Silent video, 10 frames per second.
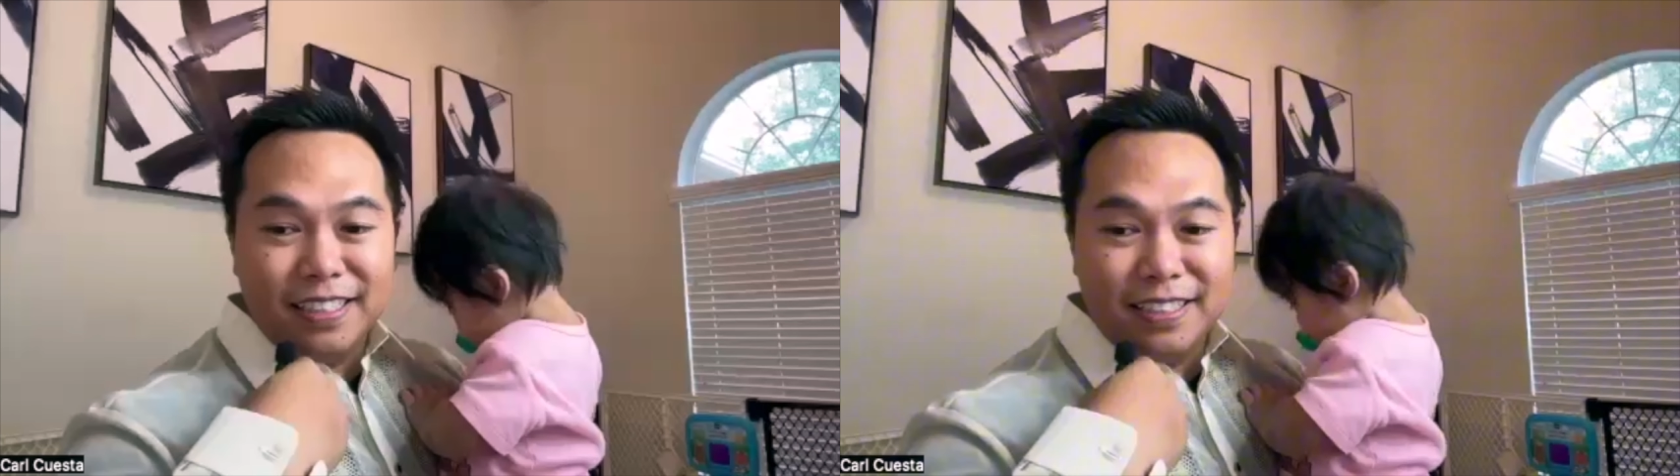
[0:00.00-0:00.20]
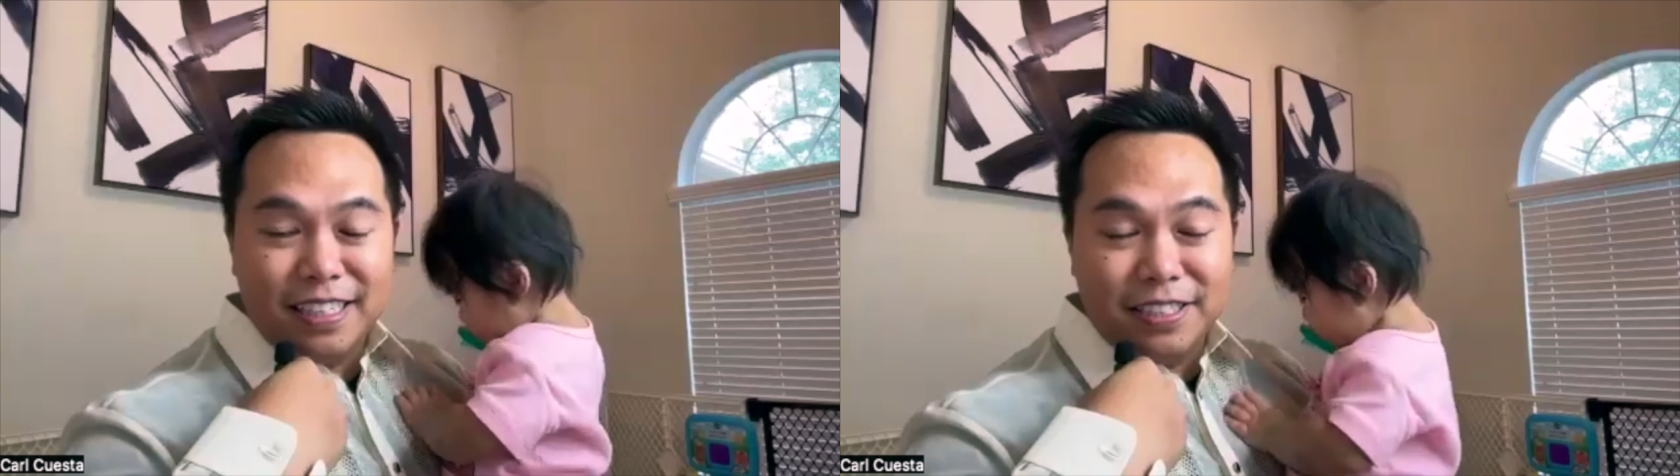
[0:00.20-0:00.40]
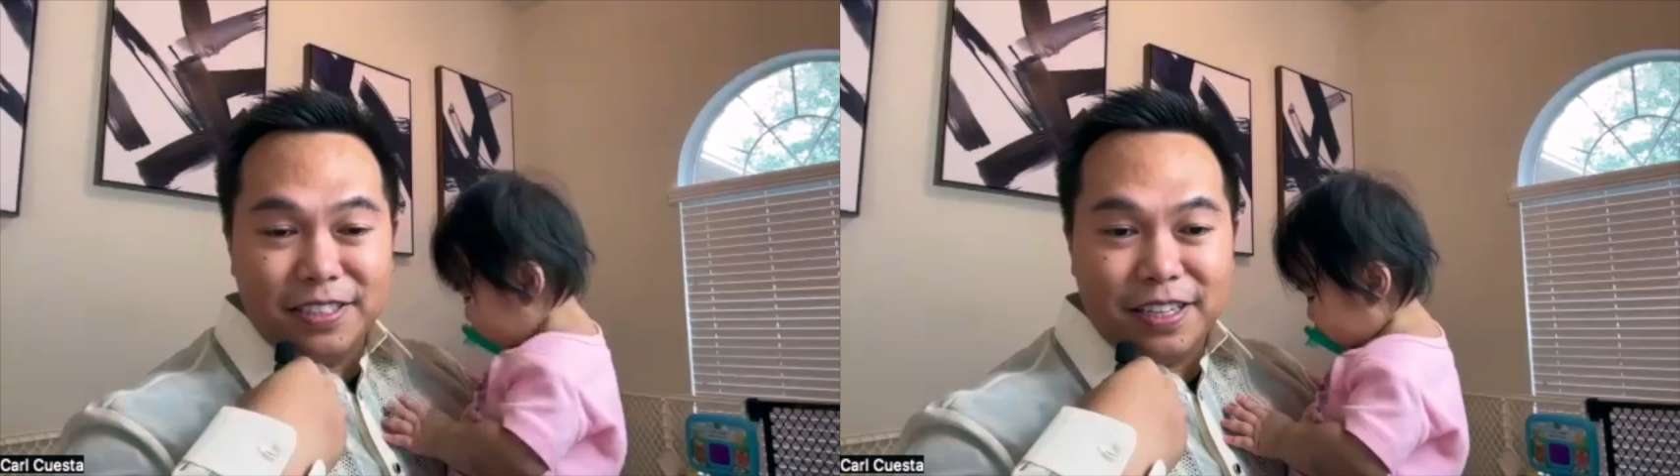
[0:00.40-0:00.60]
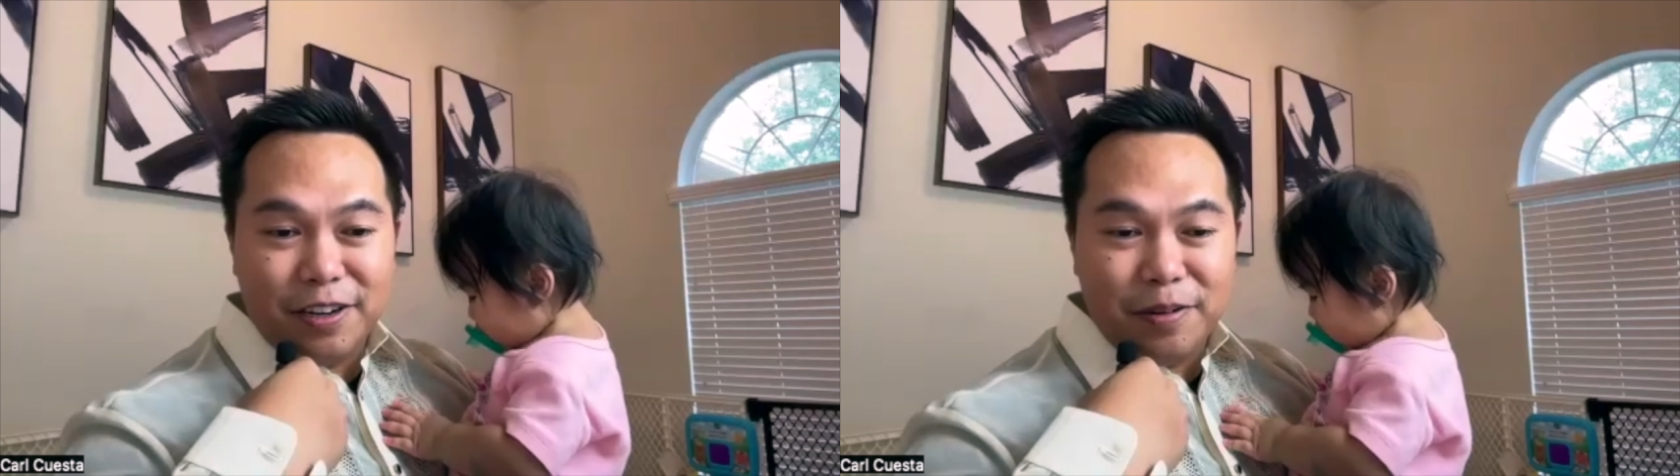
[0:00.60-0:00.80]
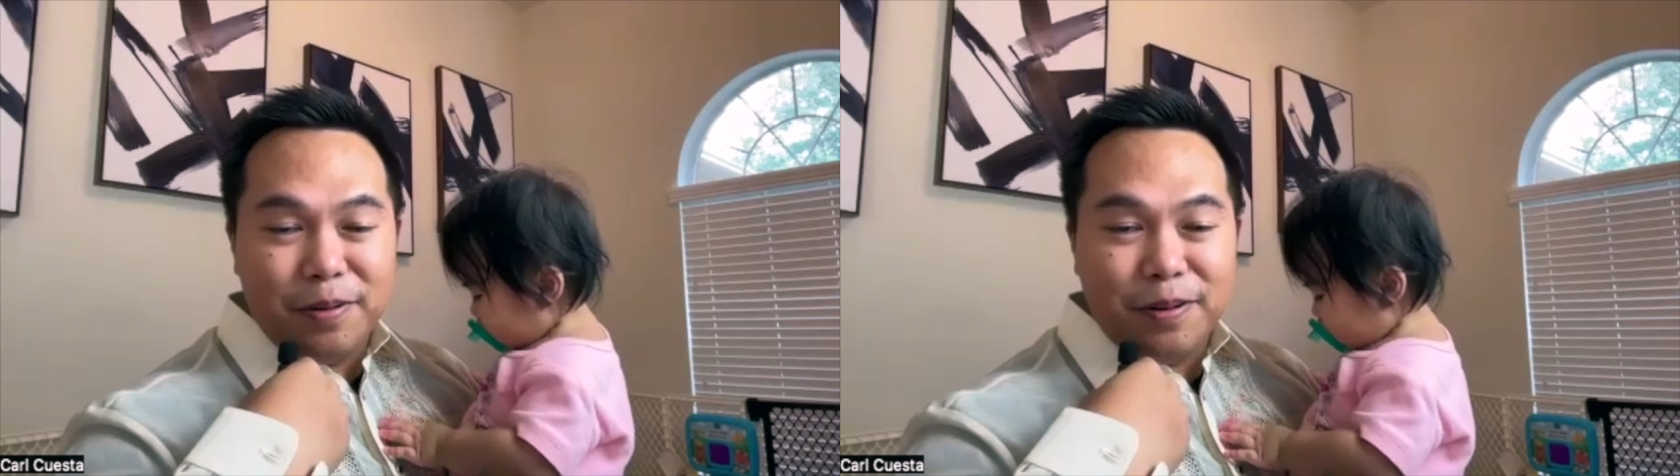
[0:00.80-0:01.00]
that's the
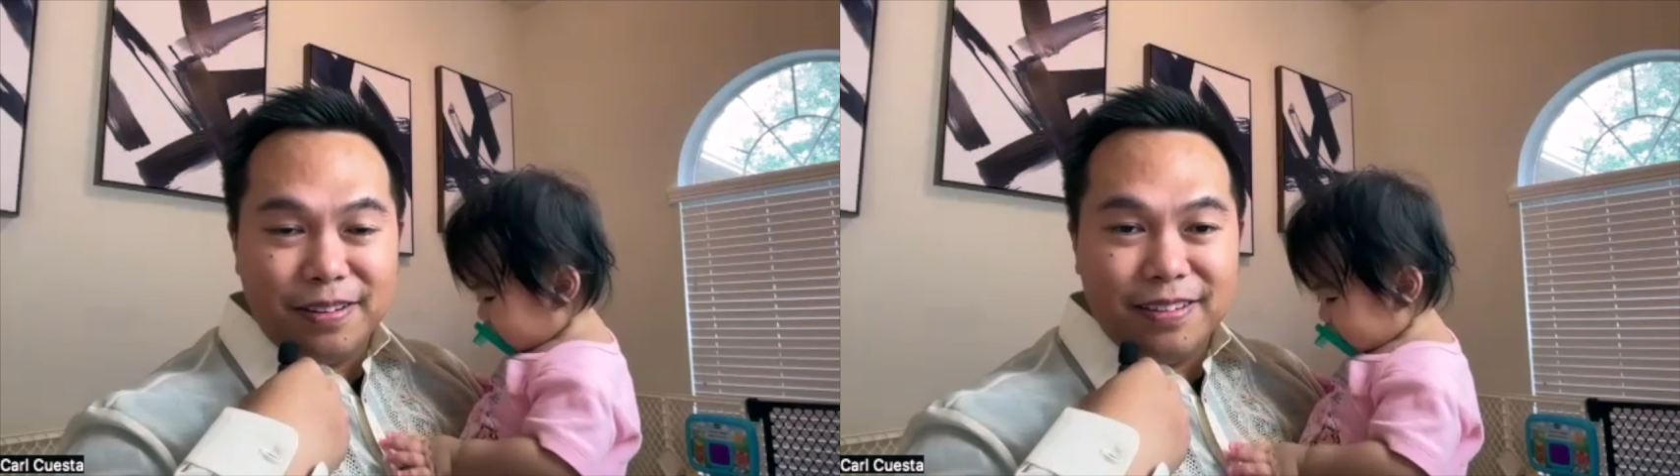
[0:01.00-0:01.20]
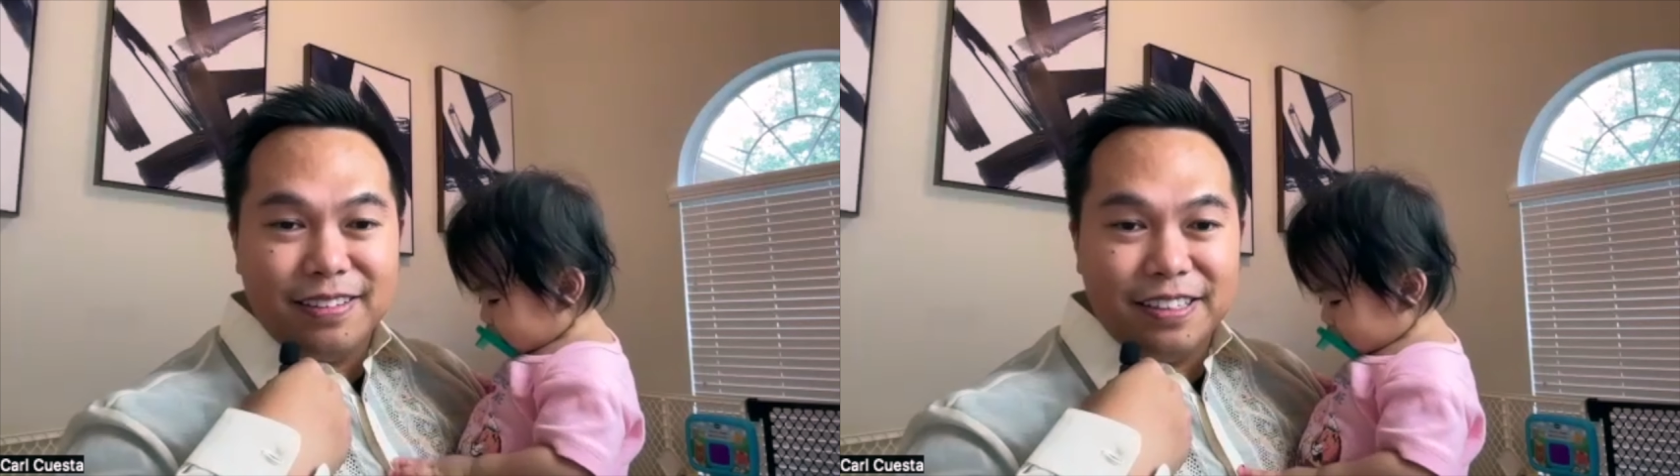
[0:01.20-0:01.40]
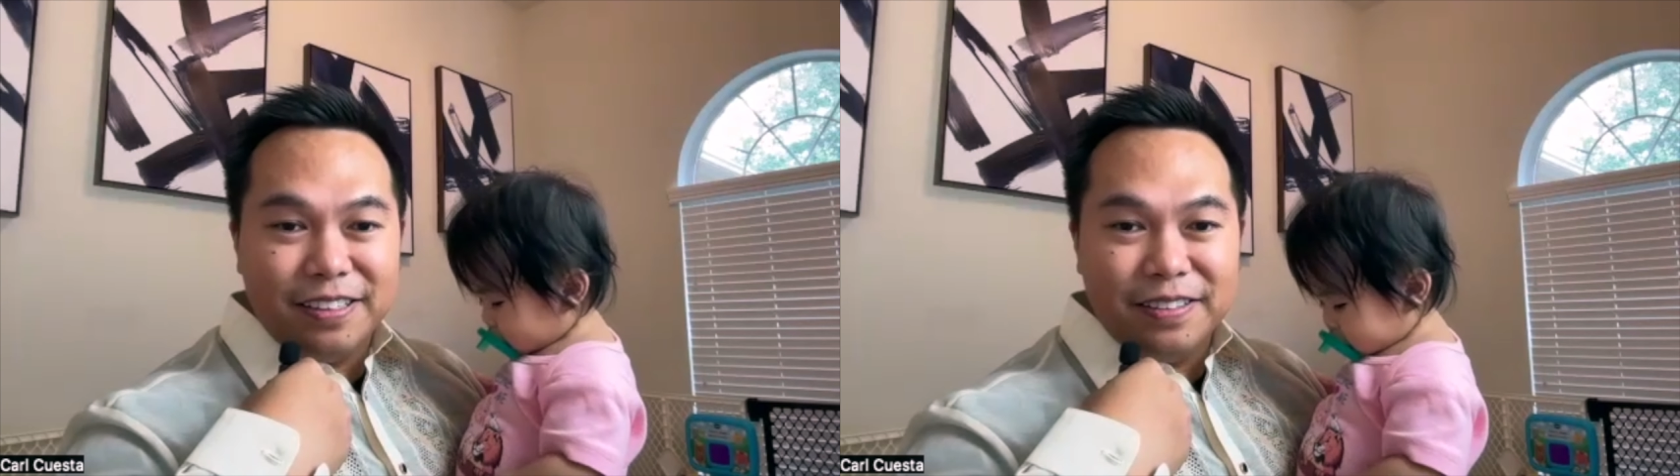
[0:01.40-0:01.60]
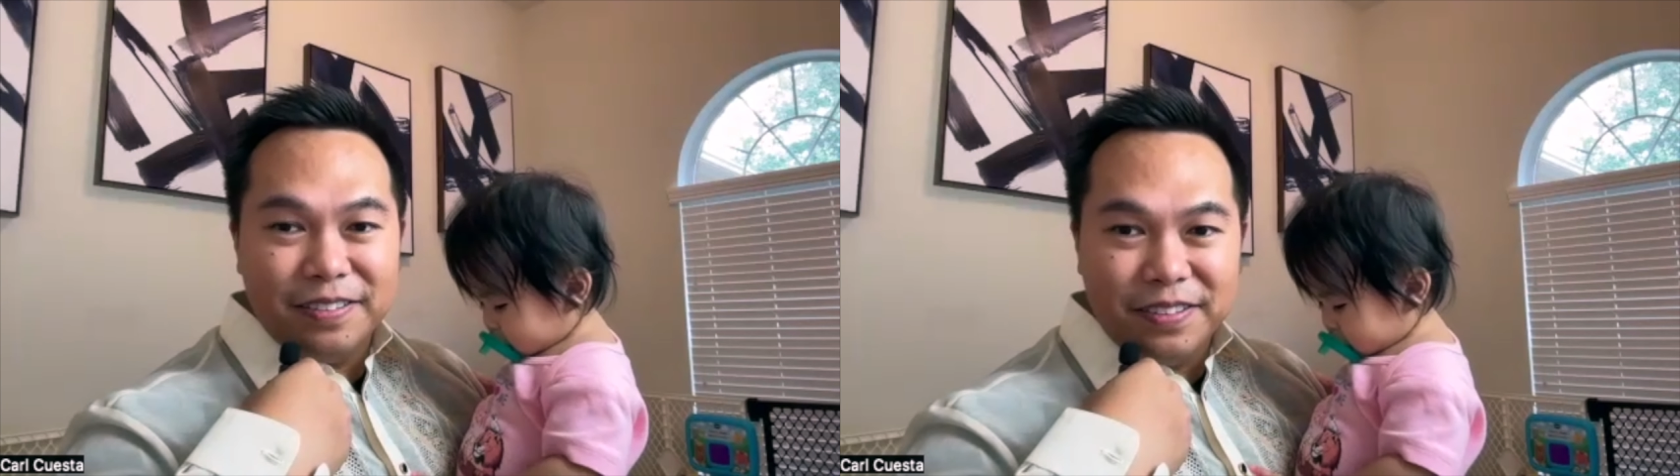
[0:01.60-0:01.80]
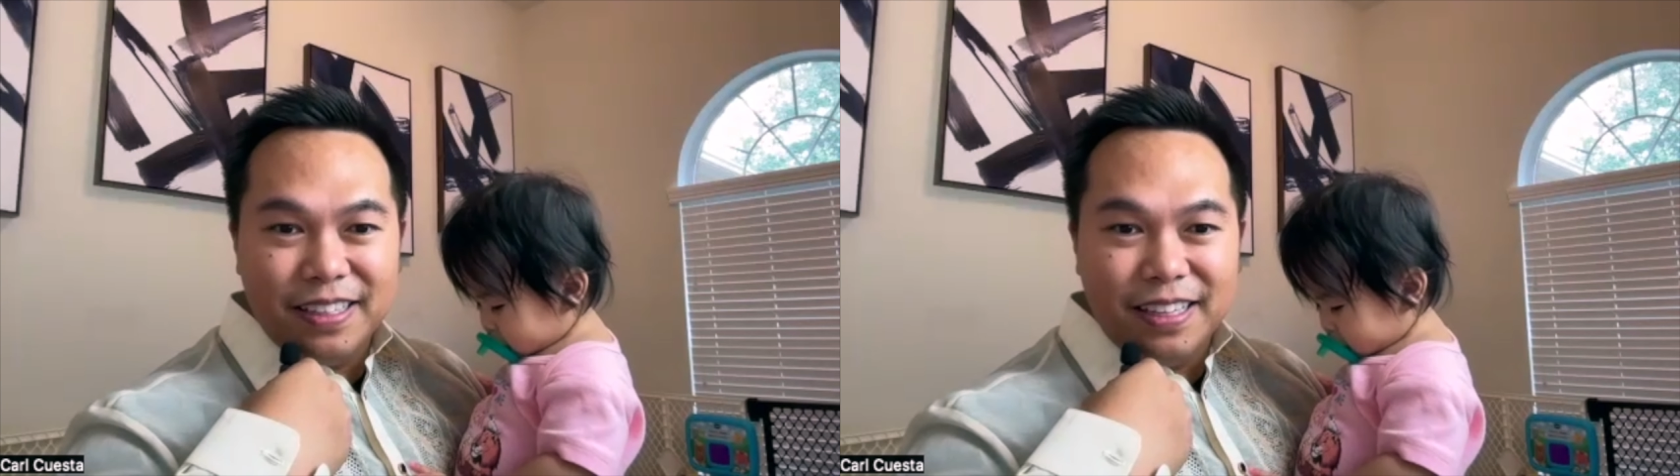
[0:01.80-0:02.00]
scary part. Yeah.
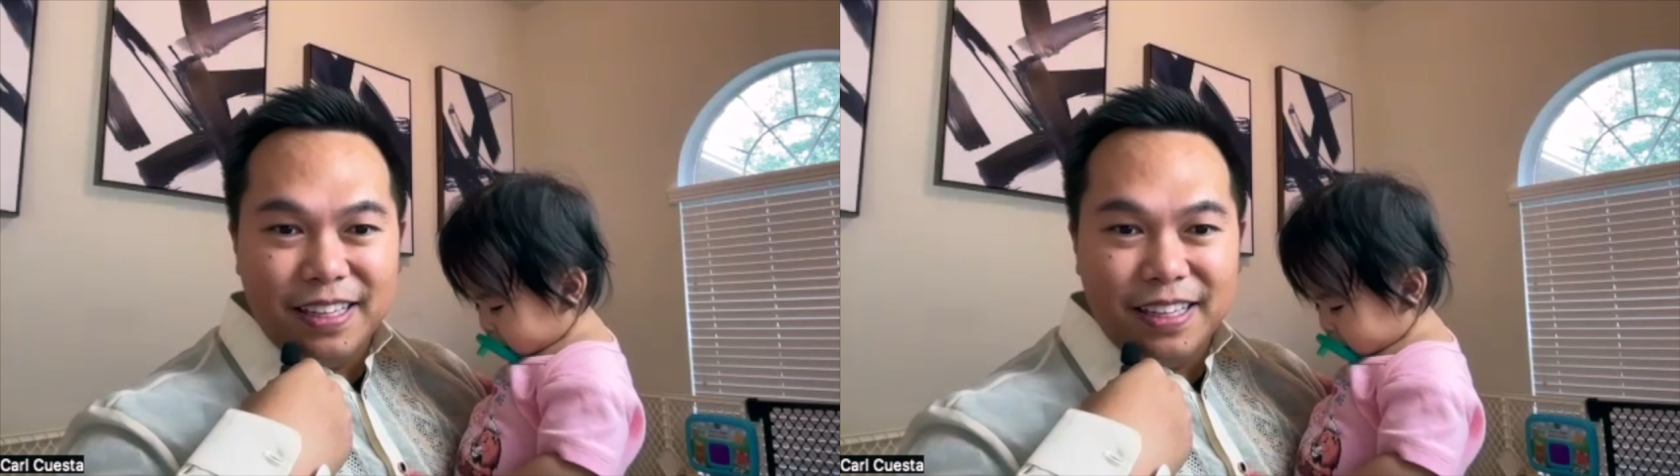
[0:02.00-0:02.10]
You're